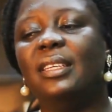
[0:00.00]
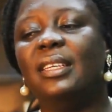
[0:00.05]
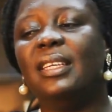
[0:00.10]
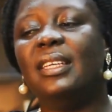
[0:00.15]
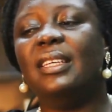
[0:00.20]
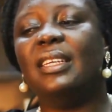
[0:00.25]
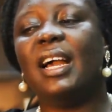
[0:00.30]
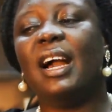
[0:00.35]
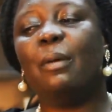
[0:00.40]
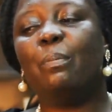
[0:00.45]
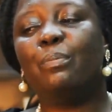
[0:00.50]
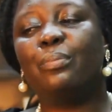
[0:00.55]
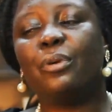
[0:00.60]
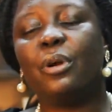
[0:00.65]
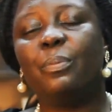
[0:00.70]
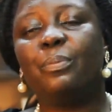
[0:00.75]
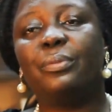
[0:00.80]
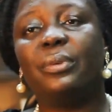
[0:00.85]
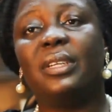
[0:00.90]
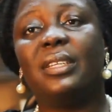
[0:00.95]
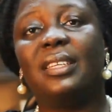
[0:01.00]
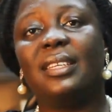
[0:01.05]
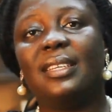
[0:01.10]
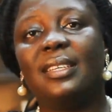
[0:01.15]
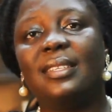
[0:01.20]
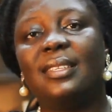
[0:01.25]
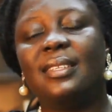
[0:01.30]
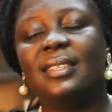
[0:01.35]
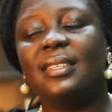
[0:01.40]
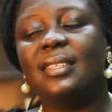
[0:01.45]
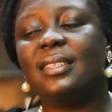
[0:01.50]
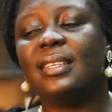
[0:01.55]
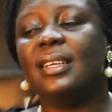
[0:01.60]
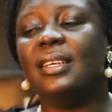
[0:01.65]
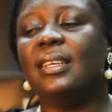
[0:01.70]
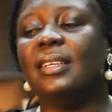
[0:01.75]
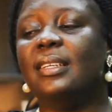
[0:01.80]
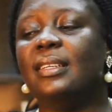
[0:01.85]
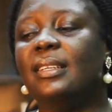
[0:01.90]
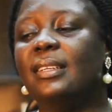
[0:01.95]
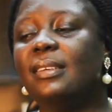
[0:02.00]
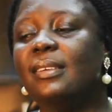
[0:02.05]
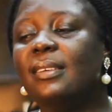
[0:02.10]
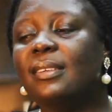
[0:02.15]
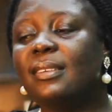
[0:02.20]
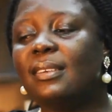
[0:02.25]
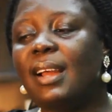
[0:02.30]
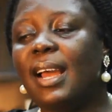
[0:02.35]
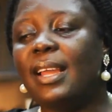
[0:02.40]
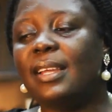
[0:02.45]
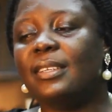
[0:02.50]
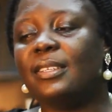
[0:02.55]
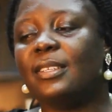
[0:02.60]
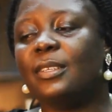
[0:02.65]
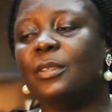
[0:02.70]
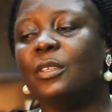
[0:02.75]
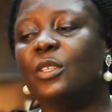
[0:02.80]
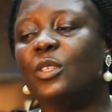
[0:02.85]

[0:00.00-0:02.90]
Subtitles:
in appropriate cases the right,